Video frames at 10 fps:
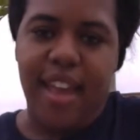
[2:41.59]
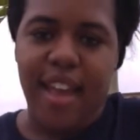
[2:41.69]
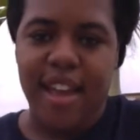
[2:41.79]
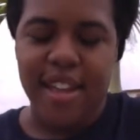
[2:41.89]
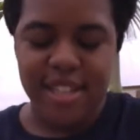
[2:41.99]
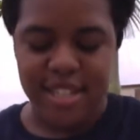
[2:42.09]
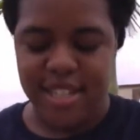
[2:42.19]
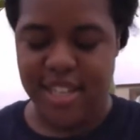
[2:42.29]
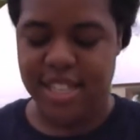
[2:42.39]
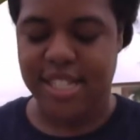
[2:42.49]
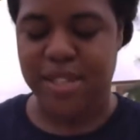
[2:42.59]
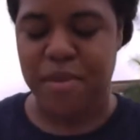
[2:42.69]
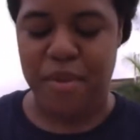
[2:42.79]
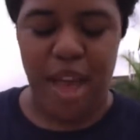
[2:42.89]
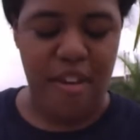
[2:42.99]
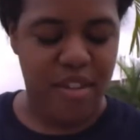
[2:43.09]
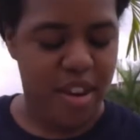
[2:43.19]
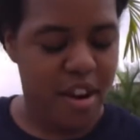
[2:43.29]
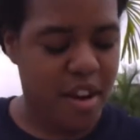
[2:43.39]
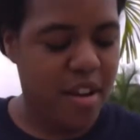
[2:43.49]
And let's see what we have in
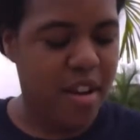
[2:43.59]
here.